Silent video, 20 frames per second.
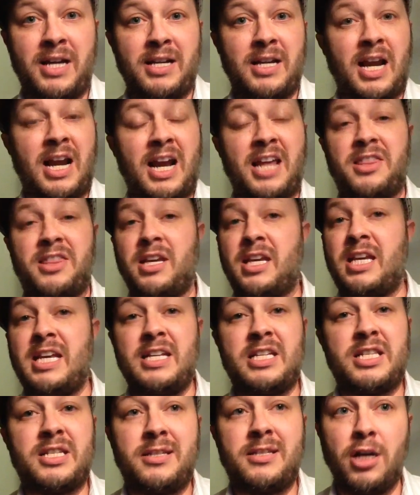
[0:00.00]
And I think
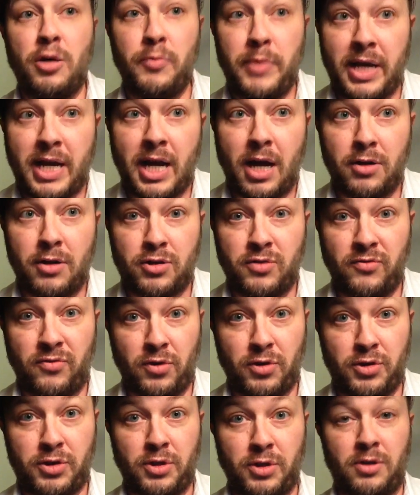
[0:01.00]
he'd still be
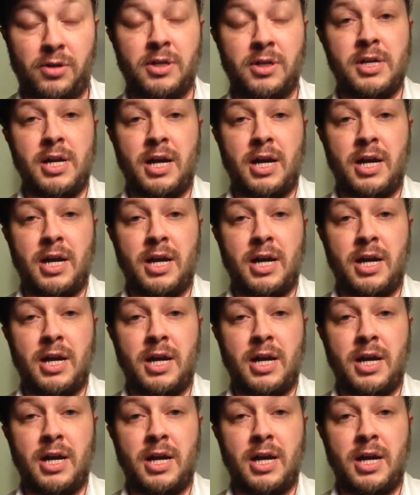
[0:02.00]
controversial.